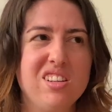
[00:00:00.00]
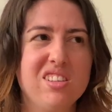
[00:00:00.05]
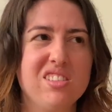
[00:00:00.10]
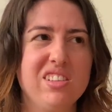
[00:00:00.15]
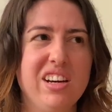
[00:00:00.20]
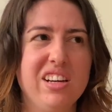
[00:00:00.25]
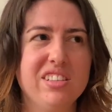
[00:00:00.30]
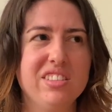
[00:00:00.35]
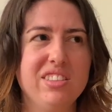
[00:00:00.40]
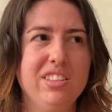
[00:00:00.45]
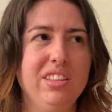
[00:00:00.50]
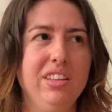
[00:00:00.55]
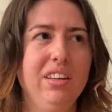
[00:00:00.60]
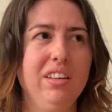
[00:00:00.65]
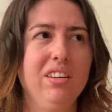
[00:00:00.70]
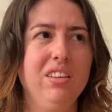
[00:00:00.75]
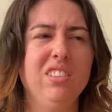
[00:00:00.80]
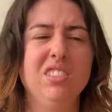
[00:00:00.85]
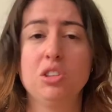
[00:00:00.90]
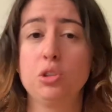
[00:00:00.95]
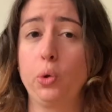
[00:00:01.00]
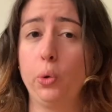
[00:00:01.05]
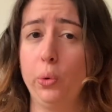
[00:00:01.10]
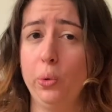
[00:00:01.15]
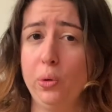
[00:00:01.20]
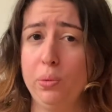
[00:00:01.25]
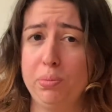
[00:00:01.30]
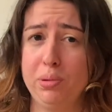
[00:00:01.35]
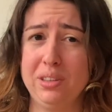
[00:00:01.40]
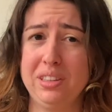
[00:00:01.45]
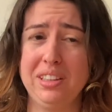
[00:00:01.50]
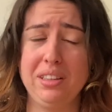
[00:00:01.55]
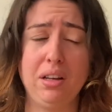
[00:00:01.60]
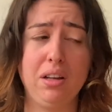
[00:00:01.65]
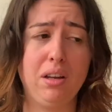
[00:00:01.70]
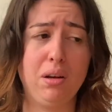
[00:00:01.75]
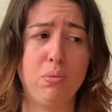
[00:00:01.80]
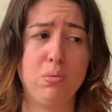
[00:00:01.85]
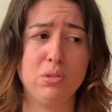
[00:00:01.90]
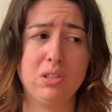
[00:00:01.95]
Dante in school, but
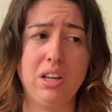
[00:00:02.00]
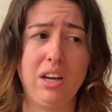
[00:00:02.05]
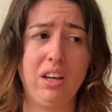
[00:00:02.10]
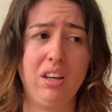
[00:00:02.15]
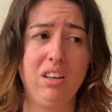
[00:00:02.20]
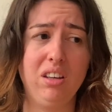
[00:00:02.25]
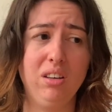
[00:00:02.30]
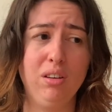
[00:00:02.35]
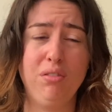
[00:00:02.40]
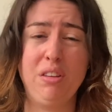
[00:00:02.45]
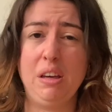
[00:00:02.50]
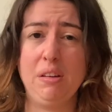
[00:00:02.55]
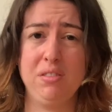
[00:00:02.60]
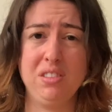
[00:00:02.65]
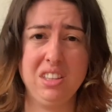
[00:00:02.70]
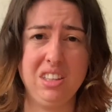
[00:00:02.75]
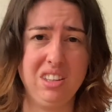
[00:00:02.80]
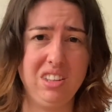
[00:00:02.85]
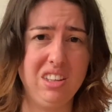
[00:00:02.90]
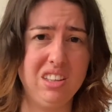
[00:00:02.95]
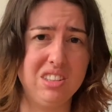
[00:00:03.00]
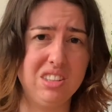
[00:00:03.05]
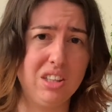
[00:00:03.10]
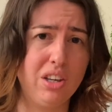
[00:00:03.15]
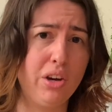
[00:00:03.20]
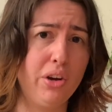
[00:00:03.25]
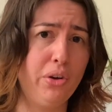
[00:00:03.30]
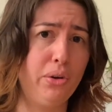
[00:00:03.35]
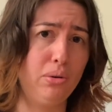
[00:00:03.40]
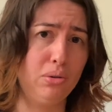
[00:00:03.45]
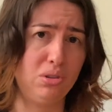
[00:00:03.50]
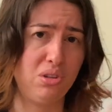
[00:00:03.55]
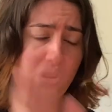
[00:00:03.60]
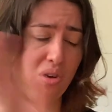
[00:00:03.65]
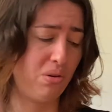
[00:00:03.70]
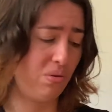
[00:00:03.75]
that was like 15 years ago, so